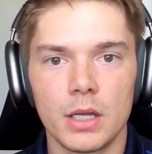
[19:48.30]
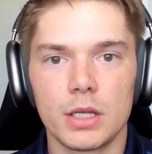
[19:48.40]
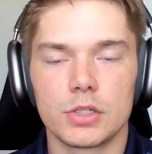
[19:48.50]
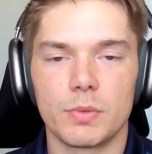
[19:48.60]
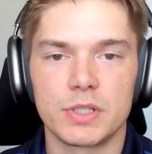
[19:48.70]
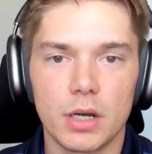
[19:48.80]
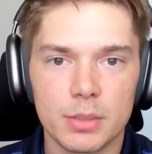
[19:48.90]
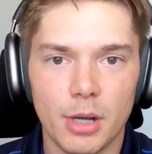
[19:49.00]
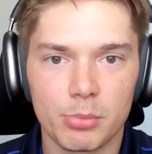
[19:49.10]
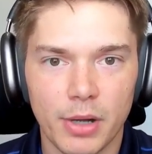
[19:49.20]
So we talked
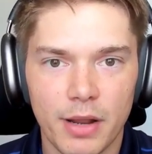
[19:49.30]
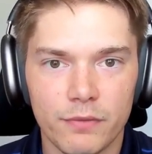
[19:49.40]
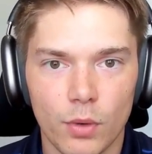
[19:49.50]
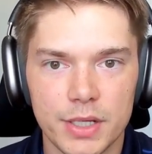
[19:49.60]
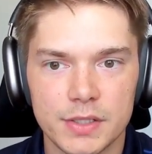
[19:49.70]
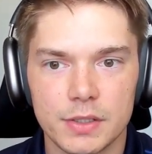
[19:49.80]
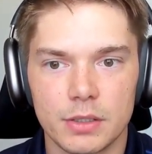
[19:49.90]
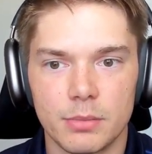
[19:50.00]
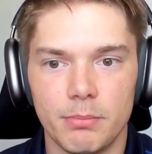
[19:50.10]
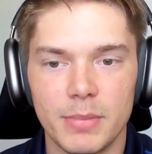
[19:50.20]
about brand voice.
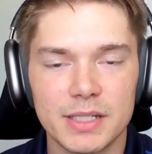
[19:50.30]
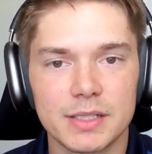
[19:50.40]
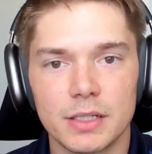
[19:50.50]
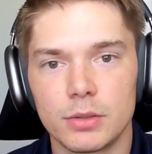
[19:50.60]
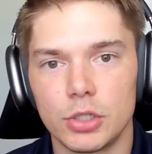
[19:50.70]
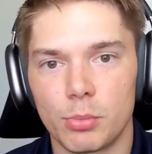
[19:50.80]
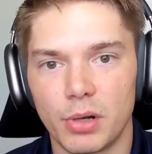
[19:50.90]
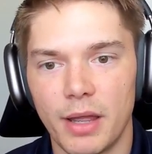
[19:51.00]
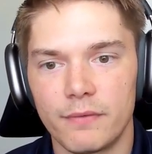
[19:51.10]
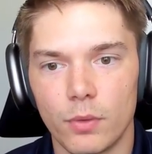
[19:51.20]
Mix your
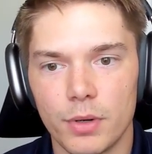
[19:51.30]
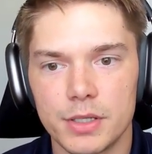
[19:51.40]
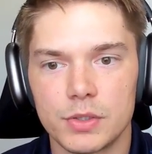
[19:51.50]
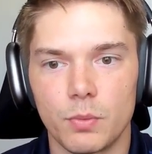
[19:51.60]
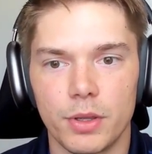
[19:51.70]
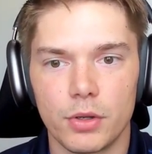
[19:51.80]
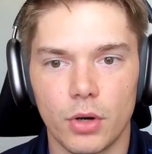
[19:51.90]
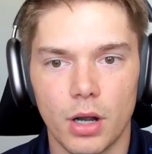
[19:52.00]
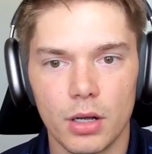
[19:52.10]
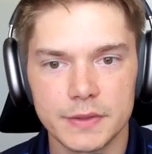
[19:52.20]
brand voice with your
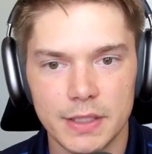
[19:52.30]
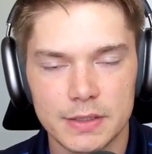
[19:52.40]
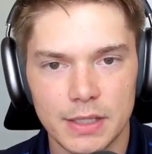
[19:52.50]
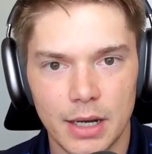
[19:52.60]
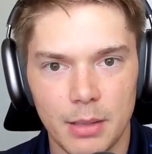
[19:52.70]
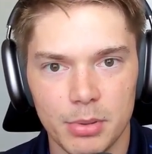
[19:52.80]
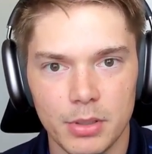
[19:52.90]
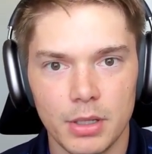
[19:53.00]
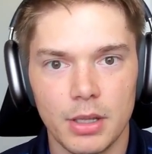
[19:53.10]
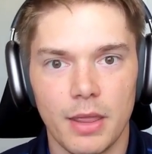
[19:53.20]
content type.
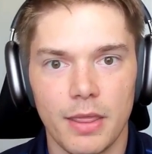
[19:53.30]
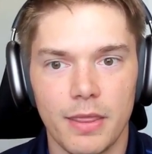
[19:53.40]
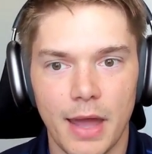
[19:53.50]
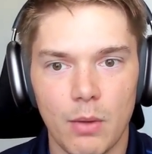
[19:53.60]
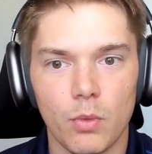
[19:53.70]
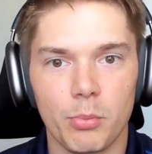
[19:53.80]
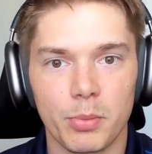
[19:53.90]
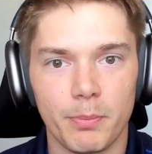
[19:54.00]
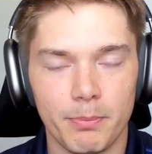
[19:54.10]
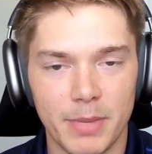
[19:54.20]
That will
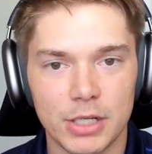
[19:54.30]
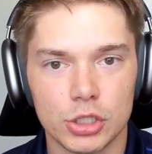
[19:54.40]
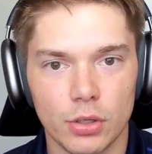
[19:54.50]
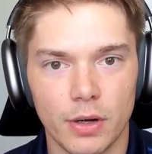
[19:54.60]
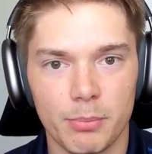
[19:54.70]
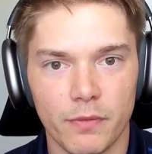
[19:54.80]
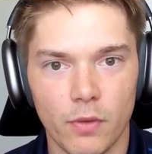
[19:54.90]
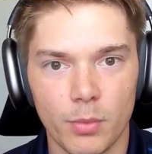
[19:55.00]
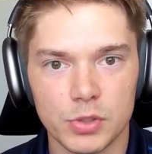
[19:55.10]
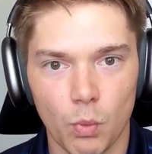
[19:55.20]
make sure it
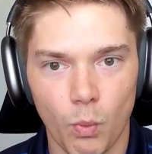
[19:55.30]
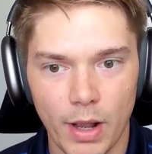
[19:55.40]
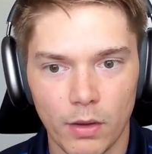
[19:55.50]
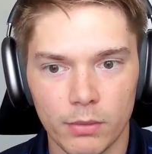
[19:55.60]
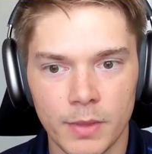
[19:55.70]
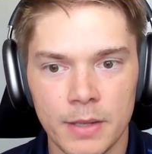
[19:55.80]
performs well.